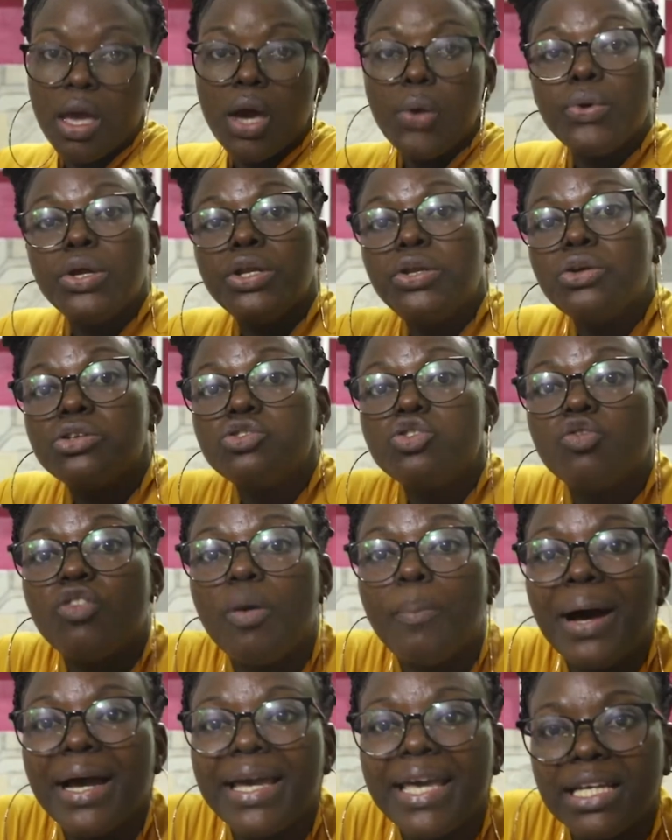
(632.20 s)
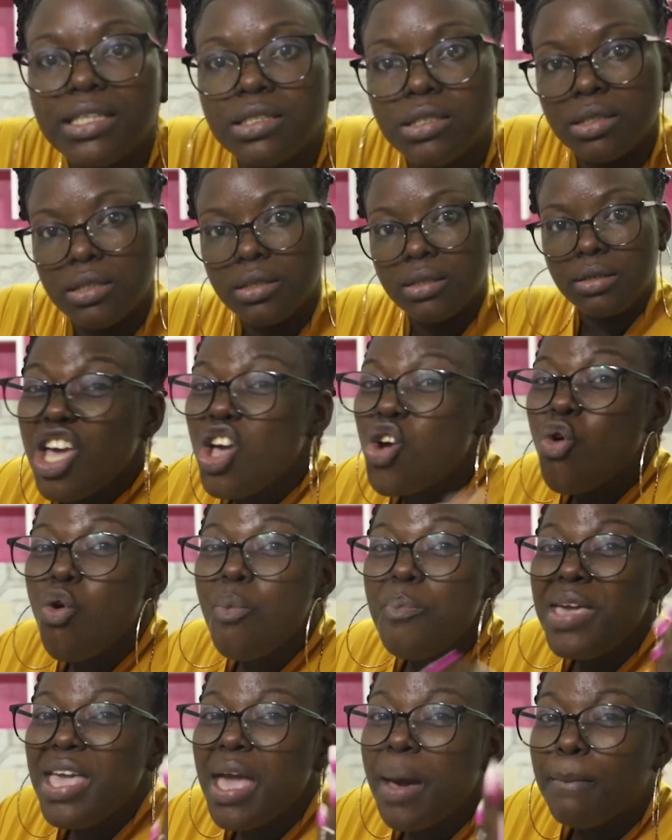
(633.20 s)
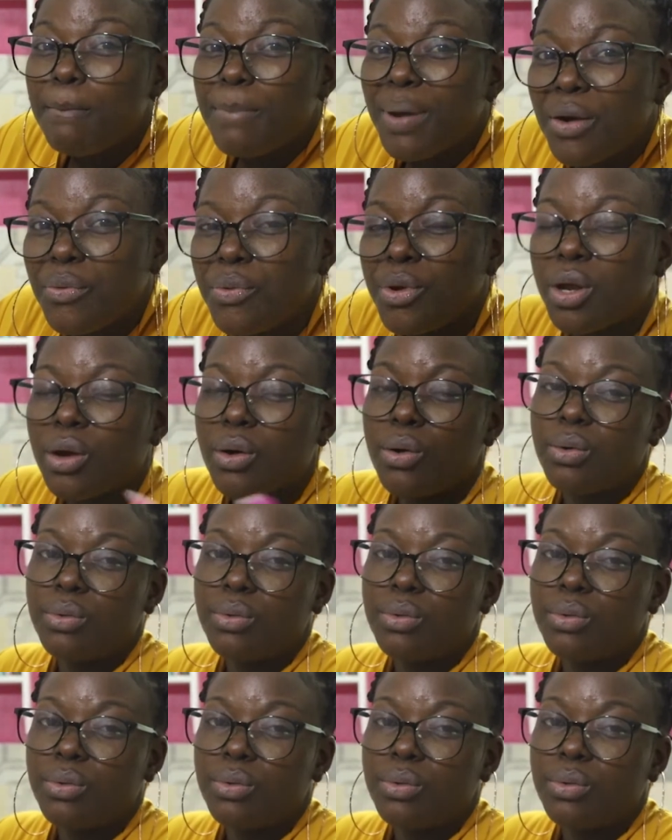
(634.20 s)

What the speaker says: Reduce over packaging. It could be a barrier.